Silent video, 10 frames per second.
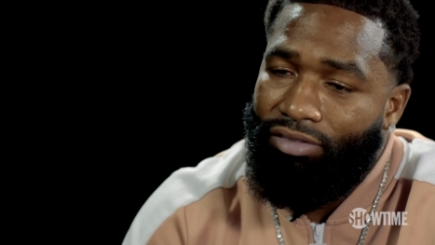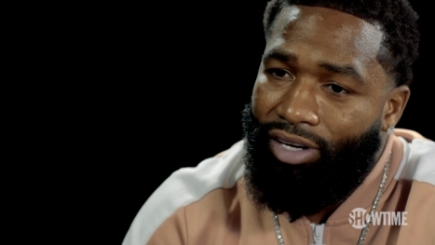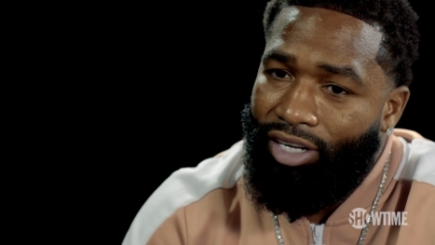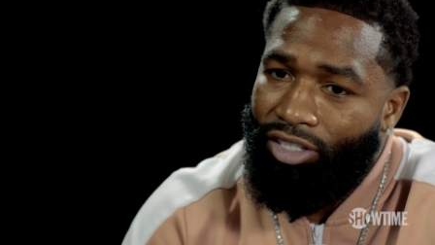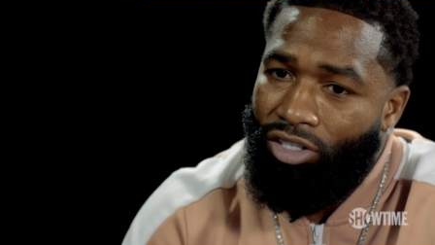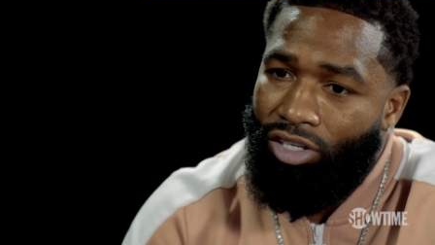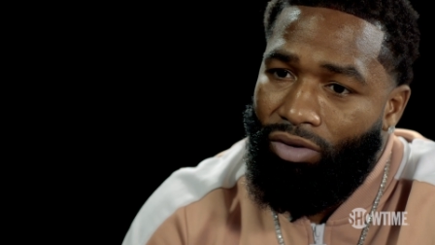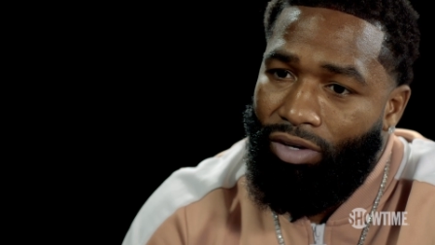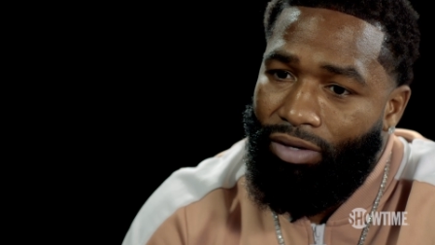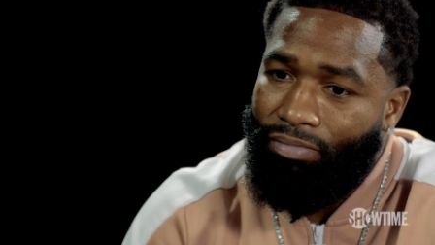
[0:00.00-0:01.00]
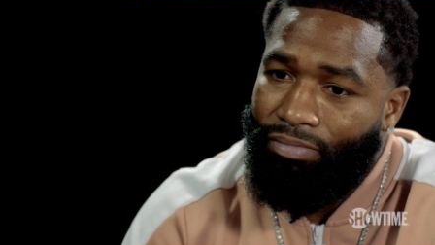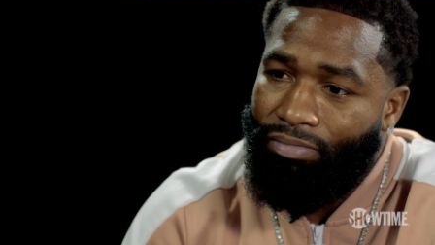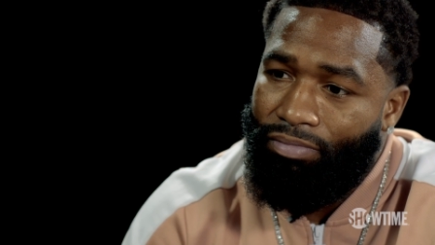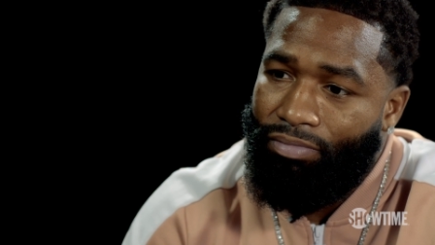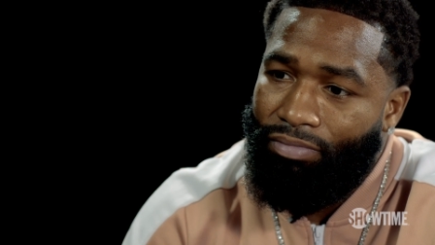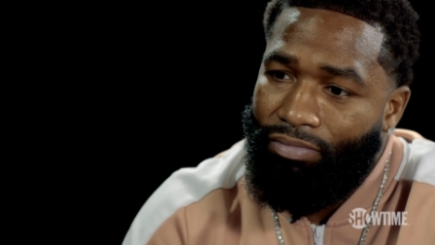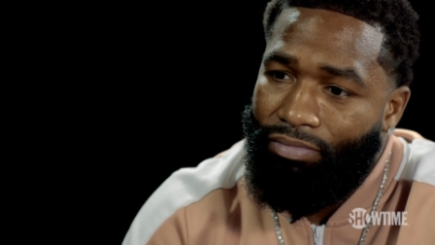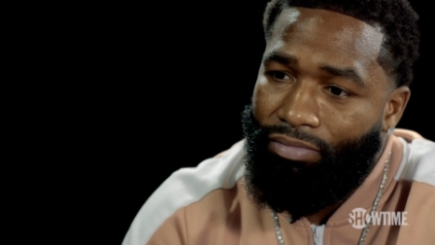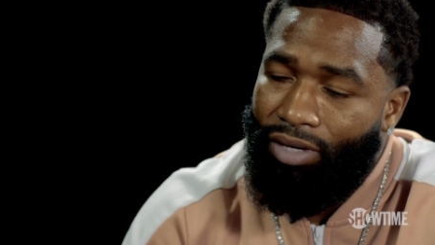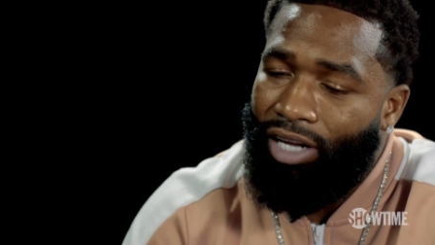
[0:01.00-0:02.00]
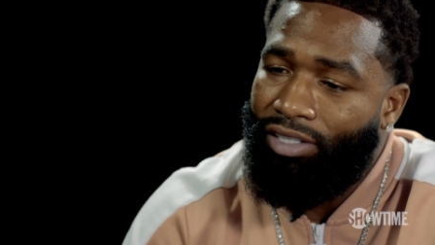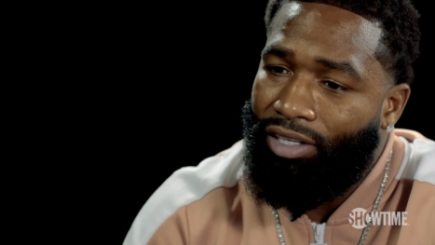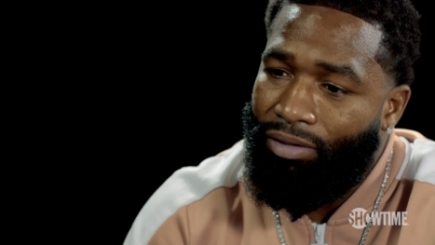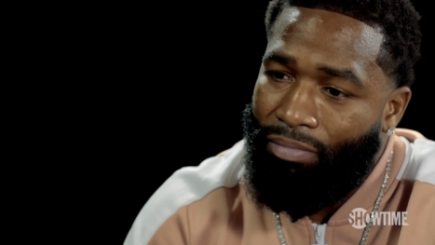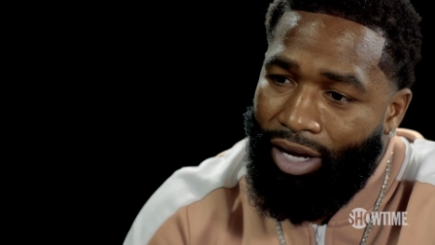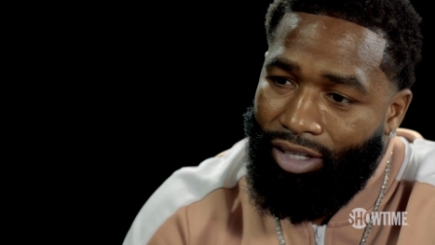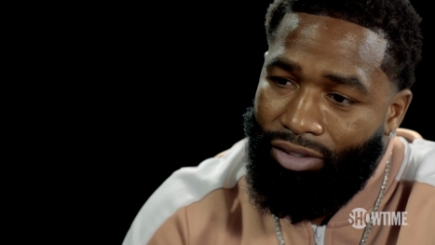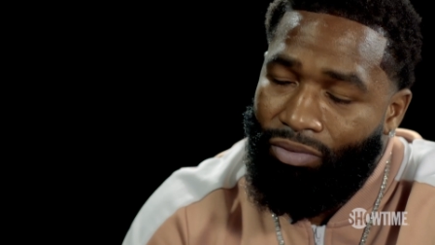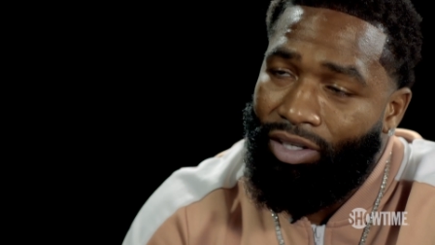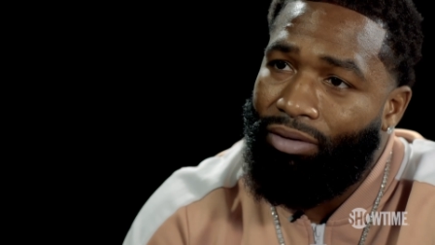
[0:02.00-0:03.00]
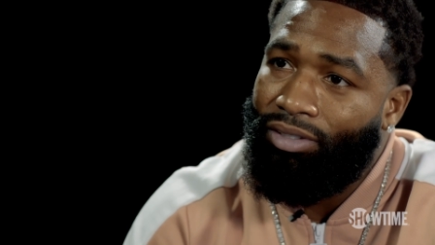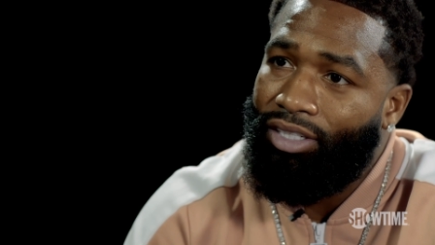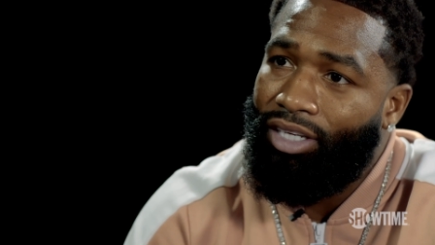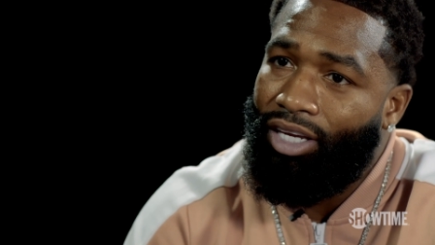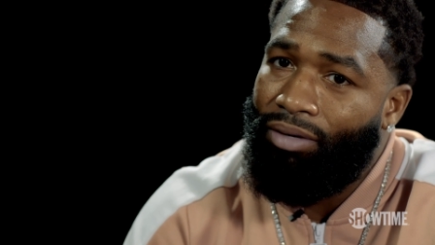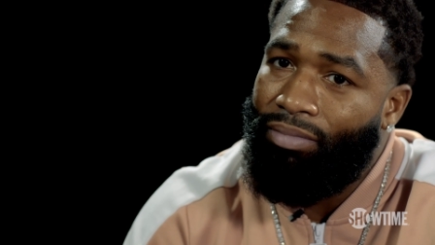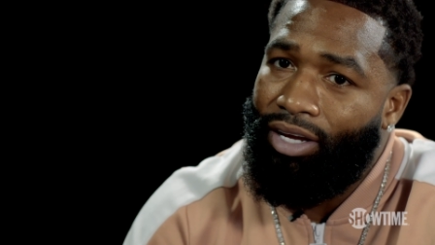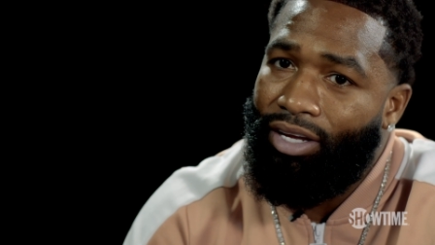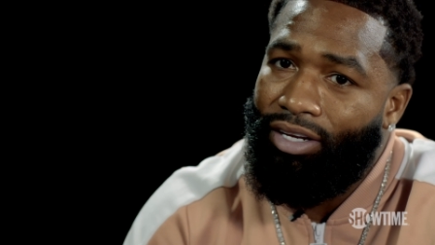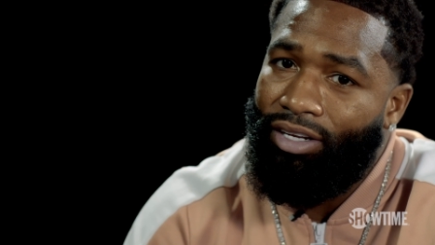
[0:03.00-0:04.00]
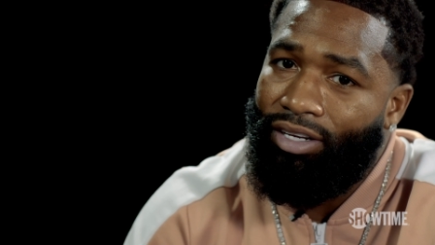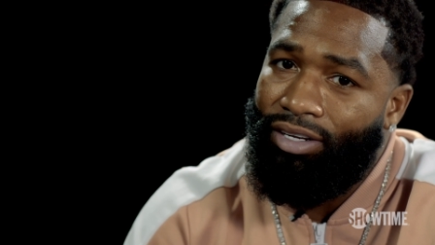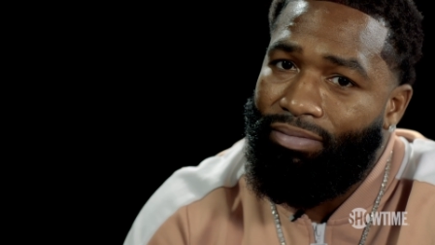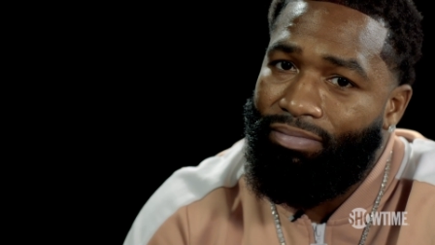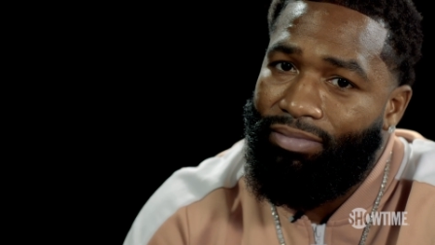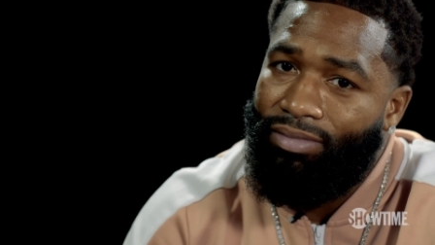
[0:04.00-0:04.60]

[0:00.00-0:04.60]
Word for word: fight, you know, um, I took it back to when I was the can man, and um,